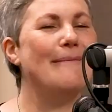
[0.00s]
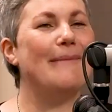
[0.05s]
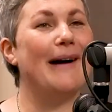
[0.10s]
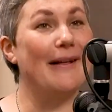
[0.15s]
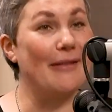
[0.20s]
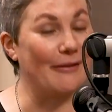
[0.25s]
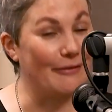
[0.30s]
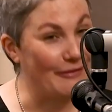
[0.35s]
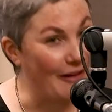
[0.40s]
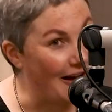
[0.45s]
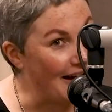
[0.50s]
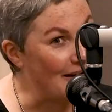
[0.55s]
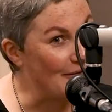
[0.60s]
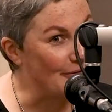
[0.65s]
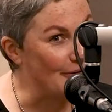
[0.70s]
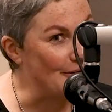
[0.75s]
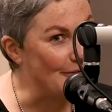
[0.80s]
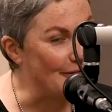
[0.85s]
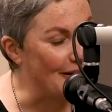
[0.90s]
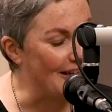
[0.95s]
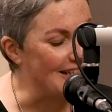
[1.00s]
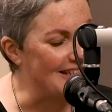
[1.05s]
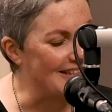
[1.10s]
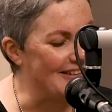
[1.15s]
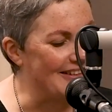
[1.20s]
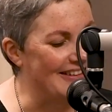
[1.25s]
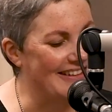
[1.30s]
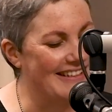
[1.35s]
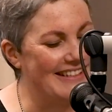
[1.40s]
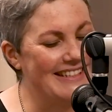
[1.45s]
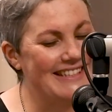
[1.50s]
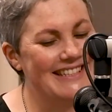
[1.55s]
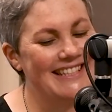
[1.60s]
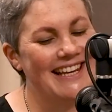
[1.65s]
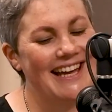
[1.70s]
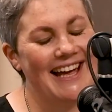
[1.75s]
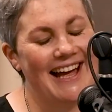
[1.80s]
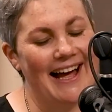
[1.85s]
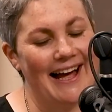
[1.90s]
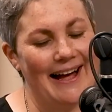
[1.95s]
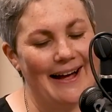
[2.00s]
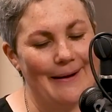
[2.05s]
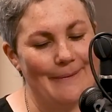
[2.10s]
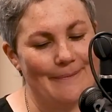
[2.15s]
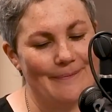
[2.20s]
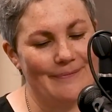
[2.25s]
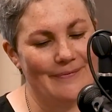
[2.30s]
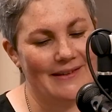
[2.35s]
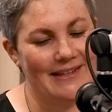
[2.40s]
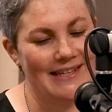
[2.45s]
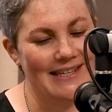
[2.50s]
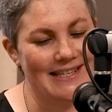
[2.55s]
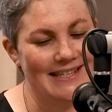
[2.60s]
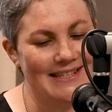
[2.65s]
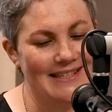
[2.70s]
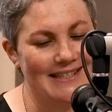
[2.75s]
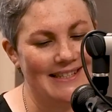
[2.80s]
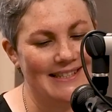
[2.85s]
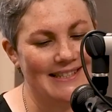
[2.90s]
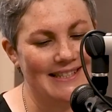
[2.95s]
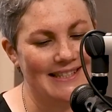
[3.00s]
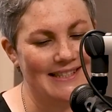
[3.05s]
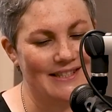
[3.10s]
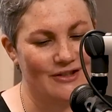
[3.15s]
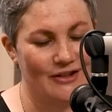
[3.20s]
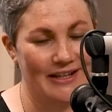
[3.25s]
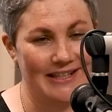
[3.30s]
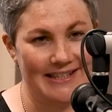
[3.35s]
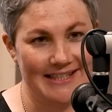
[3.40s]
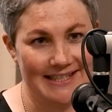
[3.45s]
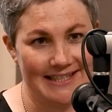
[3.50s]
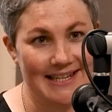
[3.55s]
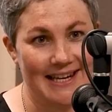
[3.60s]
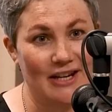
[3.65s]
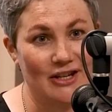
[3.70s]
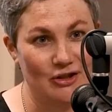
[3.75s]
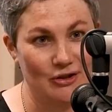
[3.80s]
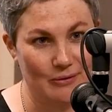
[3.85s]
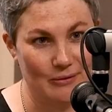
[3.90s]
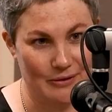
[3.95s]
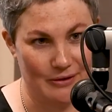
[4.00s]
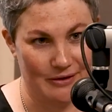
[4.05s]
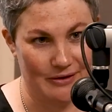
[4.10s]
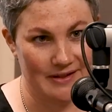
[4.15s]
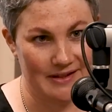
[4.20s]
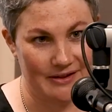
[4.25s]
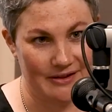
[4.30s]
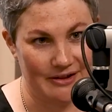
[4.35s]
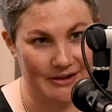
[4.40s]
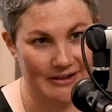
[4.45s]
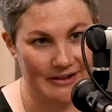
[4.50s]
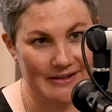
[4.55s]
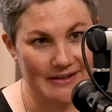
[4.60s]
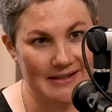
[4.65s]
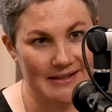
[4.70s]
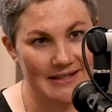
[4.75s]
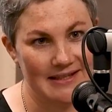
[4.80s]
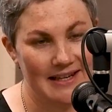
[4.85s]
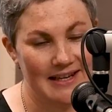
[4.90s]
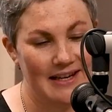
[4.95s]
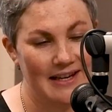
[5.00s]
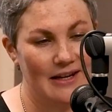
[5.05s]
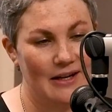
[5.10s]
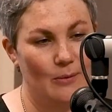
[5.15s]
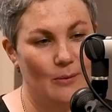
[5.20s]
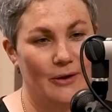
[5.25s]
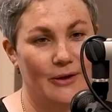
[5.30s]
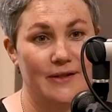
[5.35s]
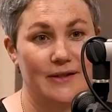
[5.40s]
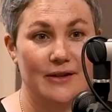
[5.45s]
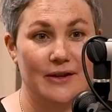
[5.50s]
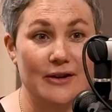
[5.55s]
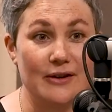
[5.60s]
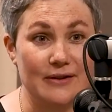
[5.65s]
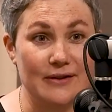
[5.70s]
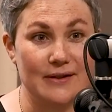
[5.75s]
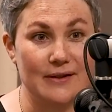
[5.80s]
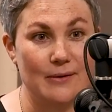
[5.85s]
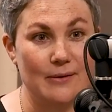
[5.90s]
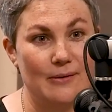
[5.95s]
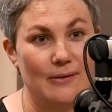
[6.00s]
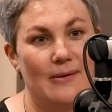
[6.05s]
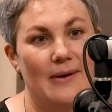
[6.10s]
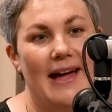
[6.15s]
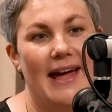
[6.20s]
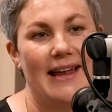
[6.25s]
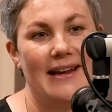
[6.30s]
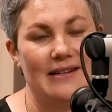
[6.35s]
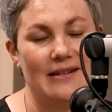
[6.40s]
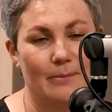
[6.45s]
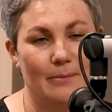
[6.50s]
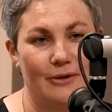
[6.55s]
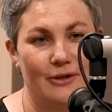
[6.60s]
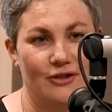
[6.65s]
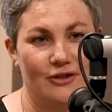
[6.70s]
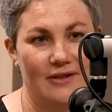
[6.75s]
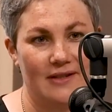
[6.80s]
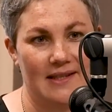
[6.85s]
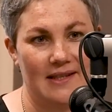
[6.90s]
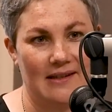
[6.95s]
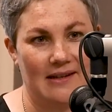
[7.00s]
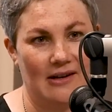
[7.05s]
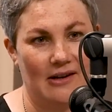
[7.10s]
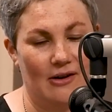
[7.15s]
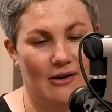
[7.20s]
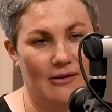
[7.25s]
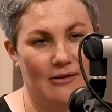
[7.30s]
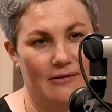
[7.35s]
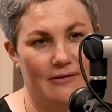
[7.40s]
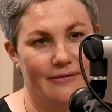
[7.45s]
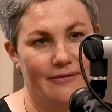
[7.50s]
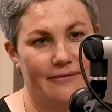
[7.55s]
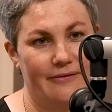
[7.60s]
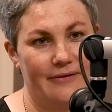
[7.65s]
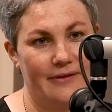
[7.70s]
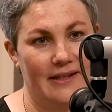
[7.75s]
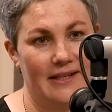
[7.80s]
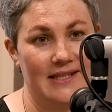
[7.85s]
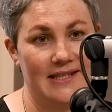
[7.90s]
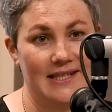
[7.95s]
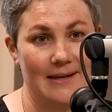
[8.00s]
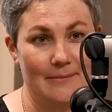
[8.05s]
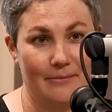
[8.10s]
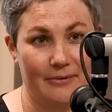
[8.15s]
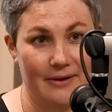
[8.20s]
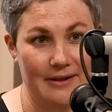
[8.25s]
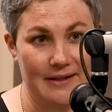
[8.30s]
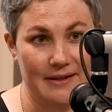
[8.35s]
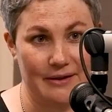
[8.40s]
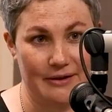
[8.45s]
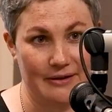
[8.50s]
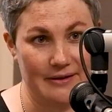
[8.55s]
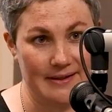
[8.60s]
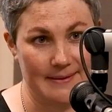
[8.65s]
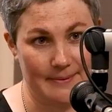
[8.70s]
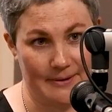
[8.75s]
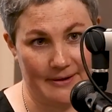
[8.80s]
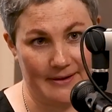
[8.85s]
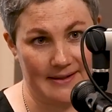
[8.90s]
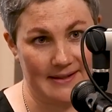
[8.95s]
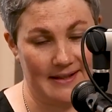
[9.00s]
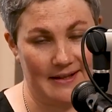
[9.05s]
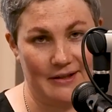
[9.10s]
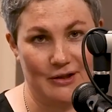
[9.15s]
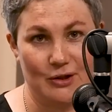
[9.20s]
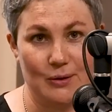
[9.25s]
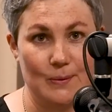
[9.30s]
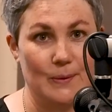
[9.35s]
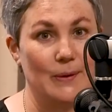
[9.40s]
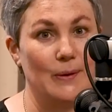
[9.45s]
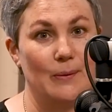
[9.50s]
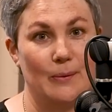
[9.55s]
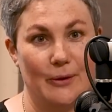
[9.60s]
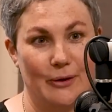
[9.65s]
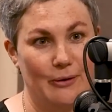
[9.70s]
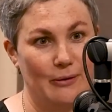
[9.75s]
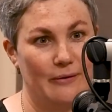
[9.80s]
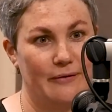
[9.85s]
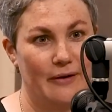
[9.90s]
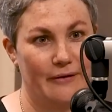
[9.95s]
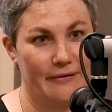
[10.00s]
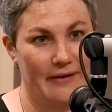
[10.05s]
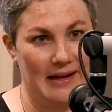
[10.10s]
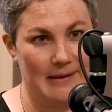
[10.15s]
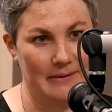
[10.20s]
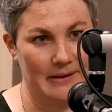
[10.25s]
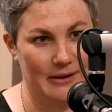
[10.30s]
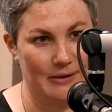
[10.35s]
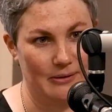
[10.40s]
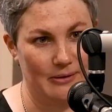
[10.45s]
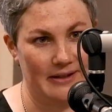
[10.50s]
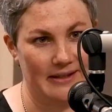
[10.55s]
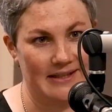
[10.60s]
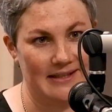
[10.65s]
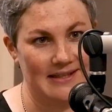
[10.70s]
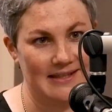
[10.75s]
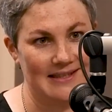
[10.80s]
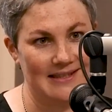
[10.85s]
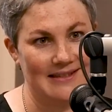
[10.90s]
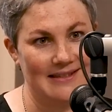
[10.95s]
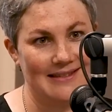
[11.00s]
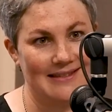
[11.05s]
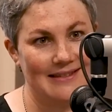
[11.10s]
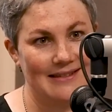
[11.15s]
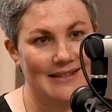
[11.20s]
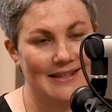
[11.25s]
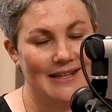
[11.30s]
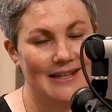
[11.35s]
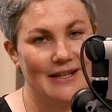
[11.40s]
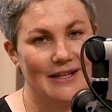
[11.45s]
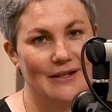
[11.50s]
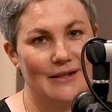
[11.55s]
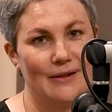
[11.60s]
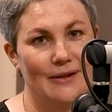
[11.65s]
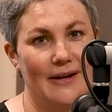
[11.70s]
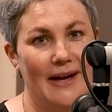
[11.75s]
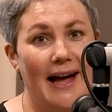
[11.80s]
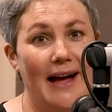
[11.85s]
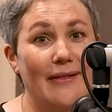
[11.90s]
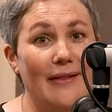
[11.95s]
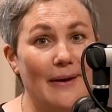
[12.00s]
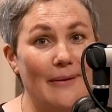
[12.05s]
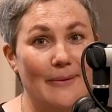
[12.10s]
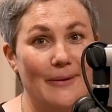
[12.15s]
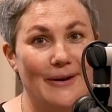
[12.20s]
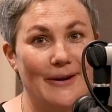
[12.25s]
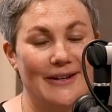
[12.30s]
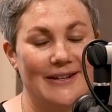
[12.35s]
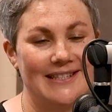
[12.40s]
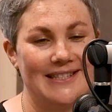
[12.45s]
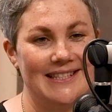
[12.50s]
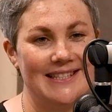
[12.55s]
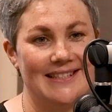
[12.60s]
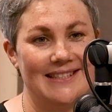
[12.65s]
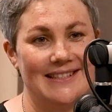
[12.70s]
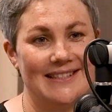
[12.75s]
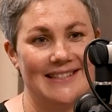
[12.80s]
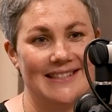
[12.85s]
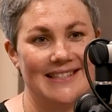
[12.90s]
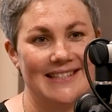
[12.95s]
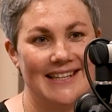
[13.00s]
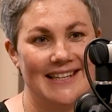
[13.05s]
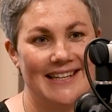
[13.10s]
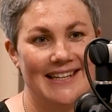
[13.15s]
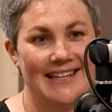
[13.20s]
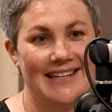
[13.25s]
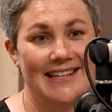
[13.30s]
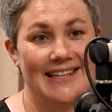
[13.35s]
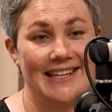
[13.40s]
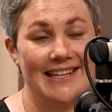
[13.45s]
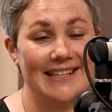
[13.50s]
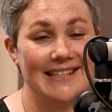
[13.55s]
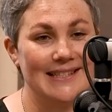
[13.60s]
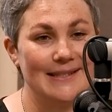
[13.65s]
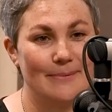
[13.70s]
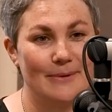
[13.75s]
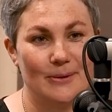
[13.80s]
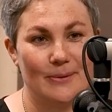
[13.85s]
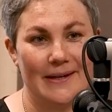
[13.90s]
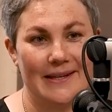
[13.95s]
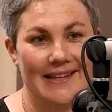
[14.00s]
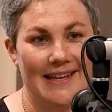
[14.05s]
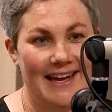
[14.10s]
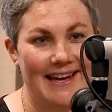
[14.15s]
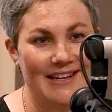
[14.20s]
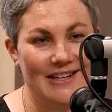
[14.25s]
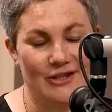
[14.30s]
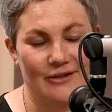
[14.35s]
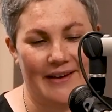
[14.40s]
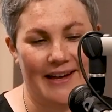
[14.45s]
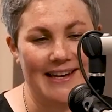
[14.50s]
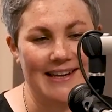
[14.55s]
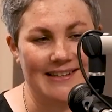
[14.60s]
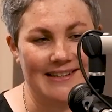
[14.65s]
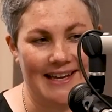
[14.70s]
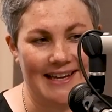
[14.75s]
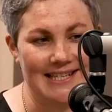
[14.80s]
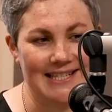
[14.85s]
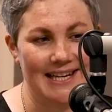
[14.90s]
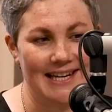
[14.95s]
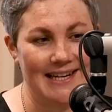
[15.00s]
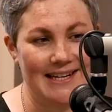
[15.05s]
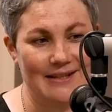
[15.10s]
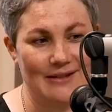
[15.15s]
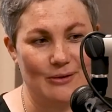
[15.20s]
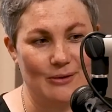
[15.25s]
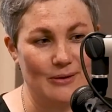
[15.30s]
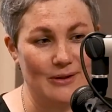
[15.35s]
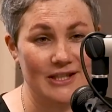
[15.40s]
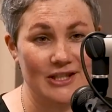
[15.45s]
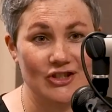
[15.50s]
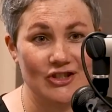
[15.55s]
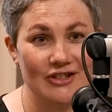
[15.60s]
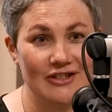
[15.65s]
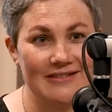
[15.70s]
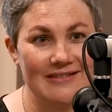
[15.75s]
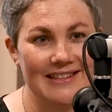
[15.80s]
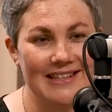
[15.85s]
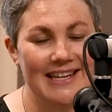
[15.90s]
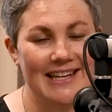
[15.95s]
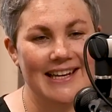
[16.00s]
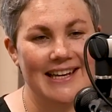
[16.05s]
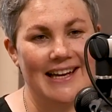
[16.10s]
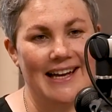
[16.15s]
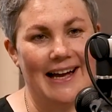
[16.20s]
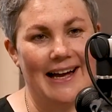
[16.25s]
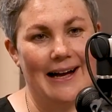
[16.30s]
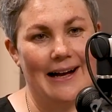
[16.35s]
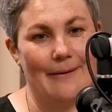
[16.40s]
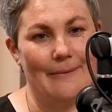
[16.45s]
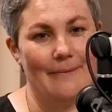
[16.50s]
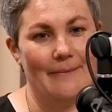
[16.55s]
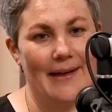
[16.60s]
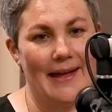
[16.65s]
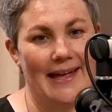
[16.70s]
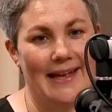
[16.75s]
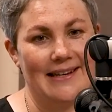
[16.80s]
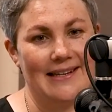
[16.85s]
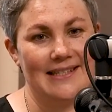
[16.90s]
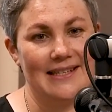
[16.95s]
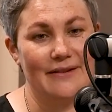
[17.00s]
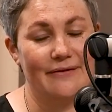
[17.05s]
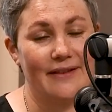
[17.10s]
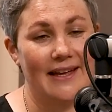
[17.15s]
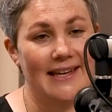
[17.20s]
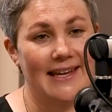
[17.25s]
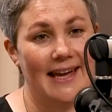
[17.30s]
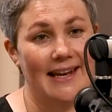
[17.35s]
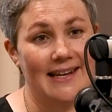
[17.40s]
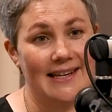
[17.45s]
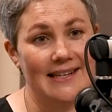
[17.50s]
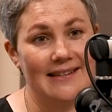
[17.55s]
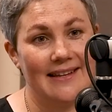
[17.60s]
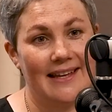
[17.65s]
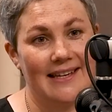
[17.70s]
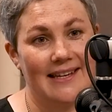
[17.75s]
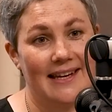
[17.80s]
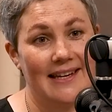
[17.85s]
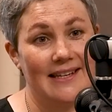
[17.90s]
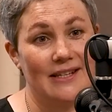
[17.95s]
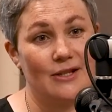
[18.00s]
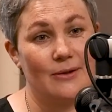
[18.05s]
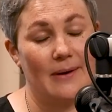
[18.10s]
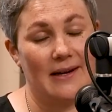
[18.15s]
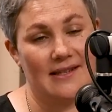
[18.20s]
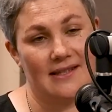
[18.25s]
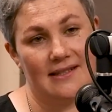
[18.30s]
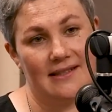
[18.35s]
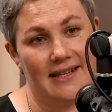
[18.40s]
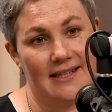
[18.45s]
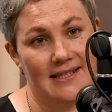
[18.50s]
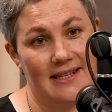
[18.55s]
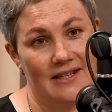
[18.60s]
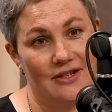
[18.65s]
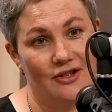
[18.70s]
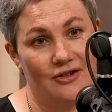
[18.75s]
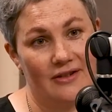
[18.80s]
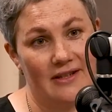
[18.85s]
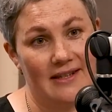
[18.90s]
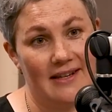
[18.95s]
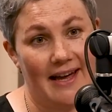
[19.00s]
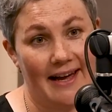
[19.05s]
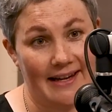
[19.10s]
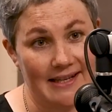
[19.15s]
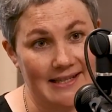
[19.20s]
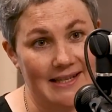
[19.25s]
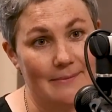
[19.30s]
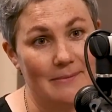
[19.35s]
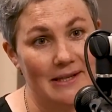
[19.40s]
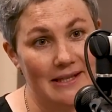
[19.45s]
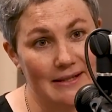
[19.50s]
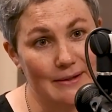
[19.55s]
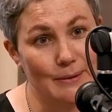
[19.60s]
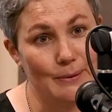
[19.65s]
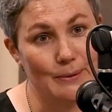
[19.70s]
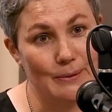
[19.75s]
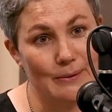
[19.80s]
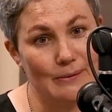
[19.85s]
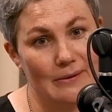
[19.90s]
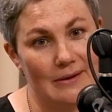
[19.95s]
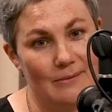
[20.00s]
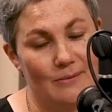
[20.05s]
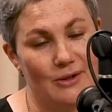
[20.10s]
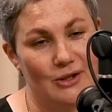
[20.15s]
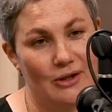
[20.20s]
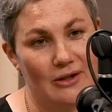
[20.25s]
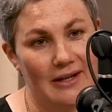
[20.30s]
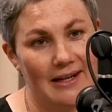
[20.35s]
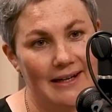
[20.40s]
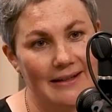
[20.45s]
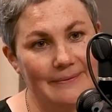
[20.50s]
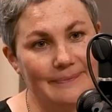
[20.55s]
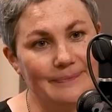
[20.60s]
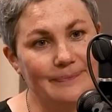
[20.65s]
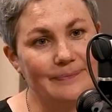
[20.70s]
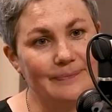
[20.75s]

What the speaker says: But the Flying Fruit Fly Circus is Australia's national youth circus. We're a circus school and a producer of contemporary circus works that tour the world for family audiences. So how that works is kids between the age of 8 and 18 audition, and if they get into our select entry academic school in Wodonga.